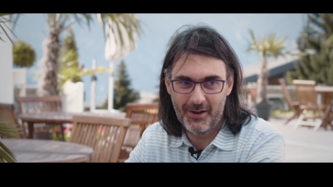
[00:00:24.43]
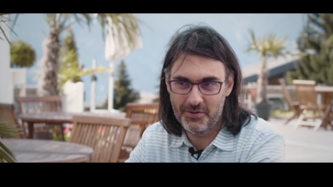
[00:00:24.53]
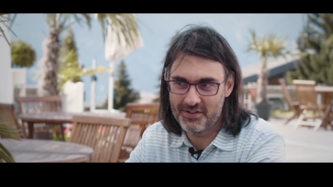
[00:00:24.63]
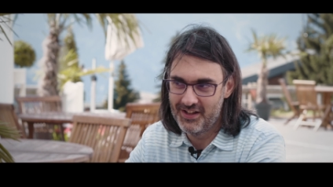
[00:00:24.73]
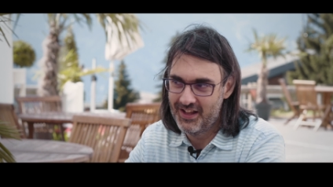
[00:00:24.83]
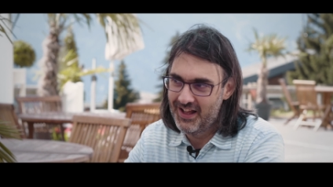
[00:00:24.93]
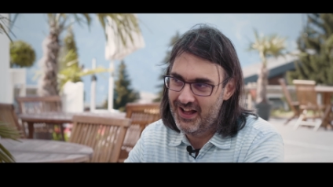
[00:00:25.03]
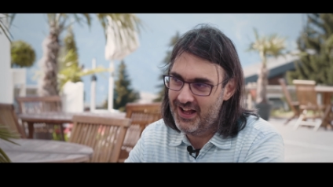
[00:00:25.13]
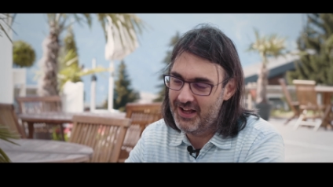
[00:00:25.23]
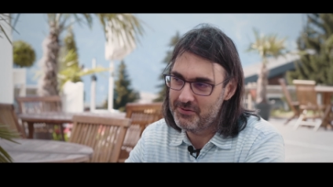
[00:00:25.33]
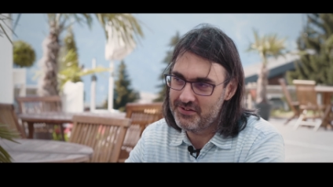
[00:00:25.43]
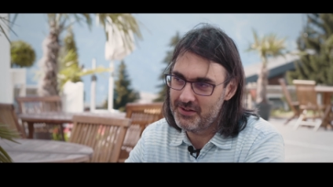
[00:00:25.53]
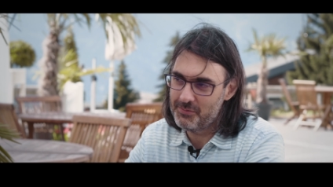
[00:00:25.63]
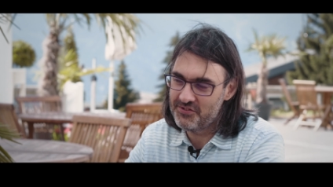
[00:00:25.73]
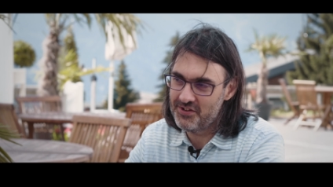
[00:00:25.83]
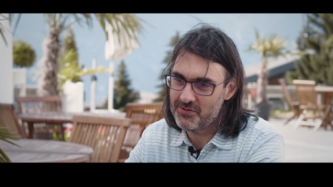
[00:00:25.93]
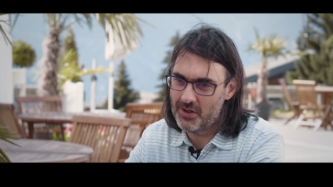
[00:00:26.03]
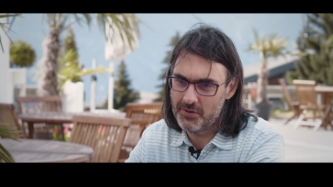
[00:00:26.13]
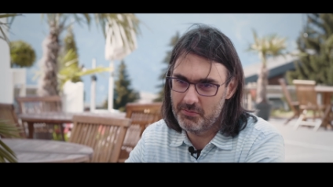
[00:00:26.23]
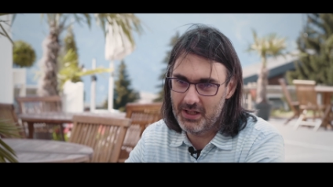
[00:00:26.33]
it, was, I was, it was just
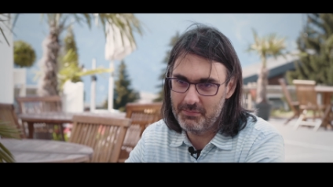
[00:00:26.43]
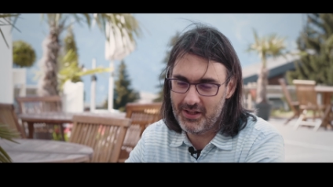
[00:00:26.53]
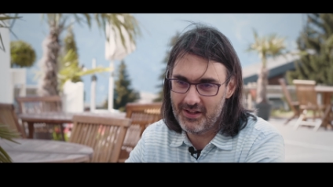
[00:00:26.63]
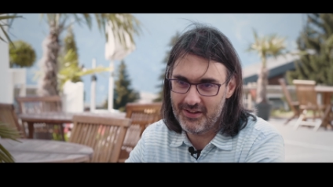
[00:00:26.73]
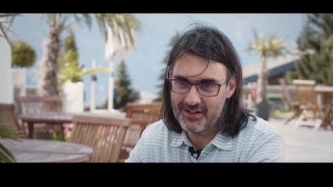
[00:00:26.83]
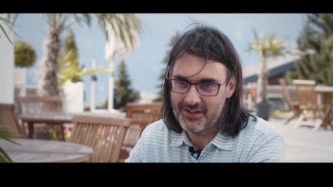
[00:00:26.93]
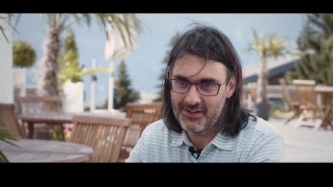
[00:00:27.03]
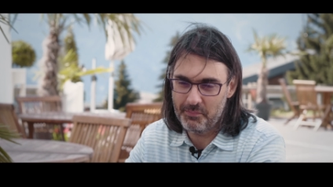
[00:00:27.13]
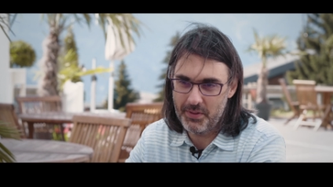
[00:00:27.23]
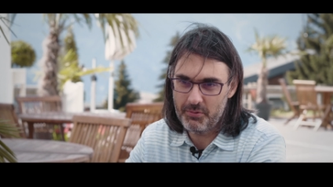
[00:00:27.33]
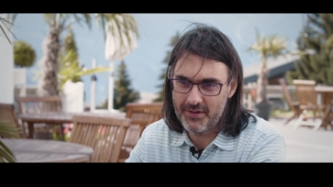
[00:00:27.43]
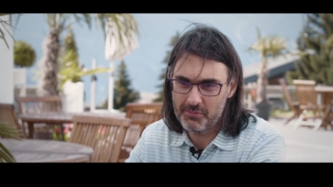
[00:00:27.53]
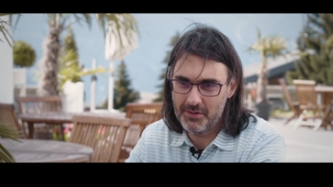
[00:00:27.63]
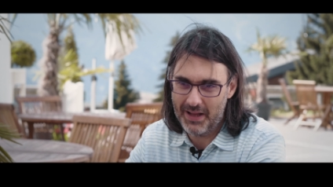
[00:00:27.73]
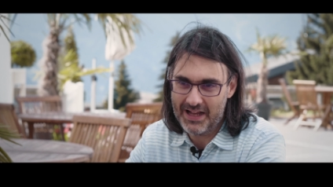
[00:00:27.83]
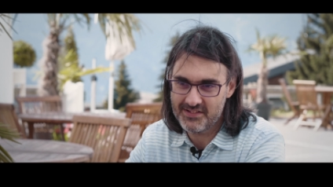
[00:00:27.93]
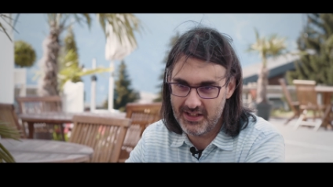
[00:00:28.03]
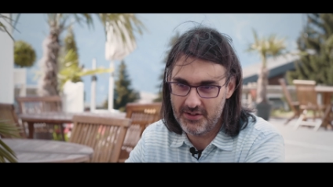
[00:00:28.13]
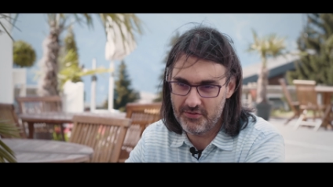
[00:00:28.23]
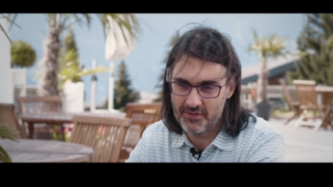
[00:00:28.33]
overwhelming that the people that were
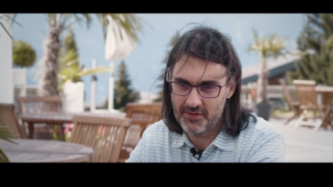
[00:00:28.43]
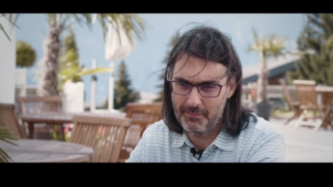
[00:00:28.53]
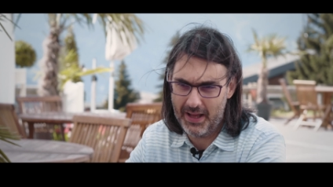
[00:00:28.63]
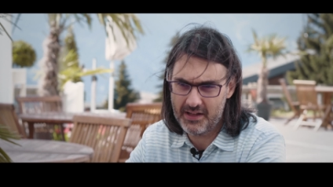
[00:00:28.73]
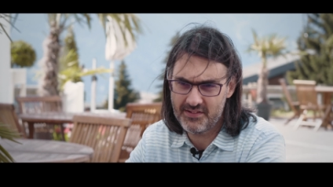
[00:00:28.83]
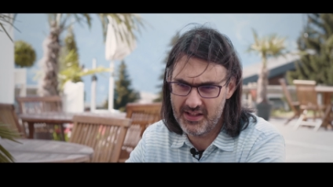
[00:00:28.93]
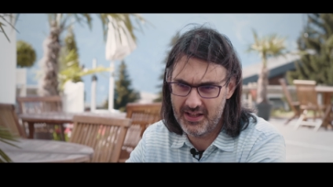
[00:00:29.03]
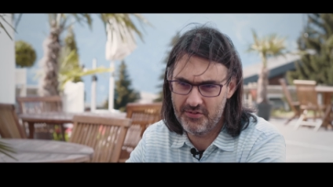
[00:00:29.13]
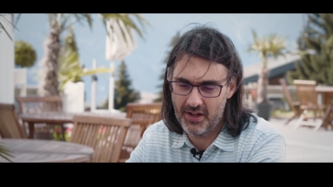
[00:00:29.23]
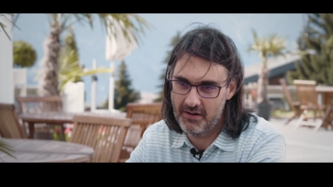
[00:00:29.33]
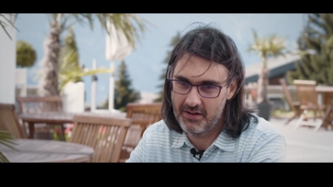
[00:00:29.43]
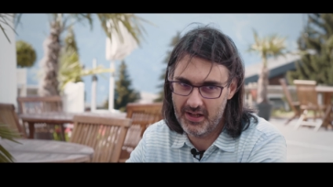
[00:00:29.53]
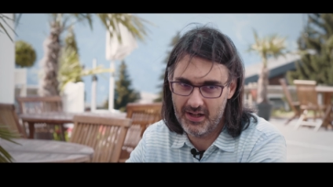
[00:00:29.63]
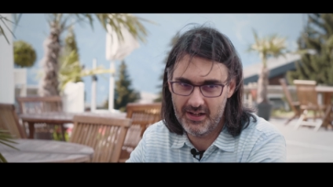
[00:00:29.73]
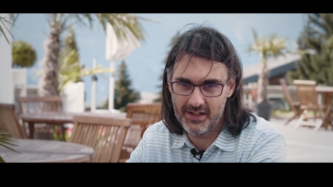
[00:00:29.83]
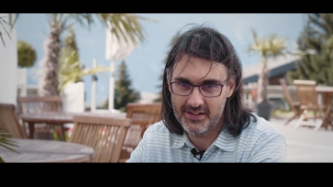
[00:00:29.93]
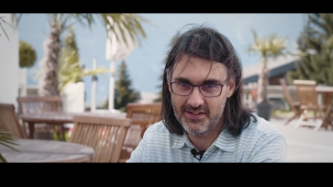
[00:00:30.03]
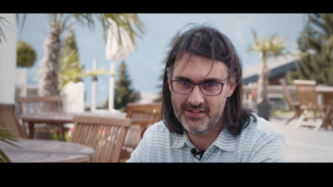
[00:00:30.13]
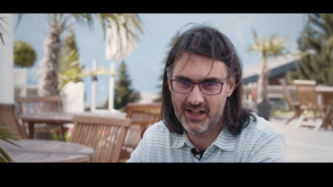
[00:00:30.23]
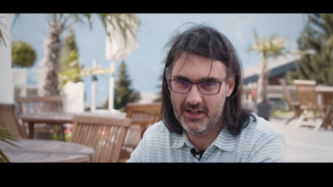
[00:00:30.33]
backstage. The backstage area in
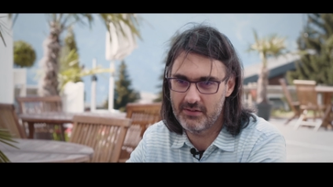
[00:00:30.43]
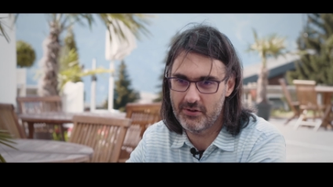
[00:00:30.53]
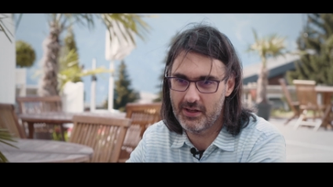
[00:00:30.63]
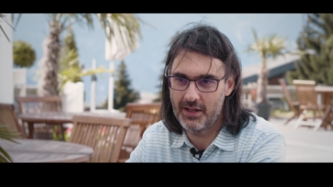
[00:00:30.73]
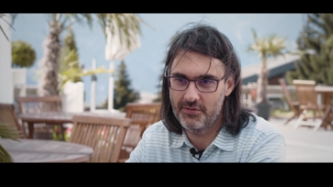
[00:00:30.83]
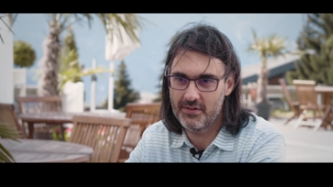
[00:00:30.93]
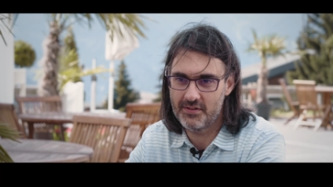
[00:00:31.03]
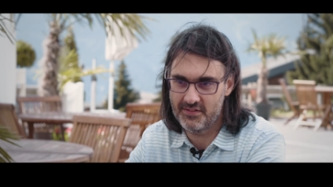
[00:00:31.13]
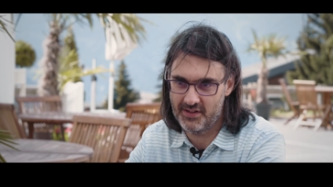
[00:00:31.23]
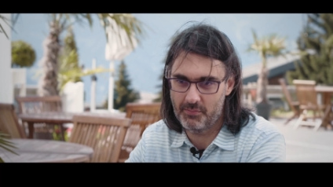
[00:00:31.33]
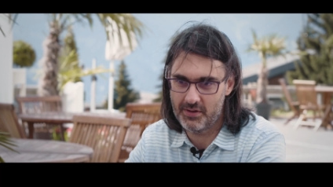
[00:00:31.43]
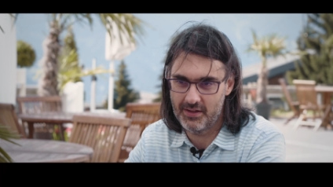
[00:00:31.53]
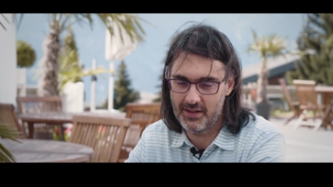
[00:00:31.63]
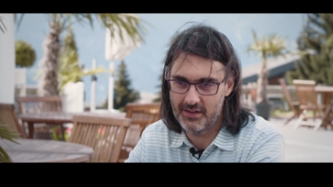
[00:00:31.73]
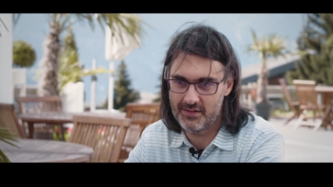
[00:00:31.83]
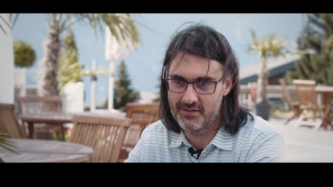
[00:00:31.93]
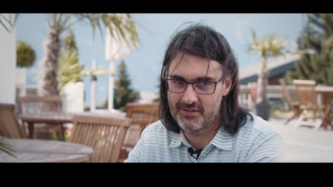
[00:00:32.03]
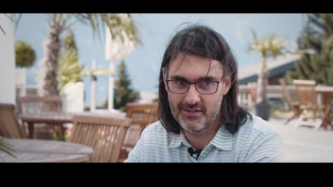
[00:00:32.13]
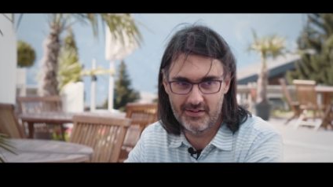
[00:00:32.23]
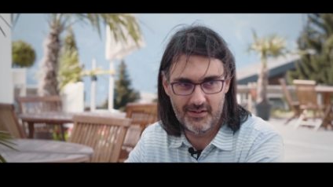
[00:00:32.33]
these kind of occasions is something that
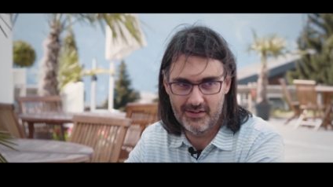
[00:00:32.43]
is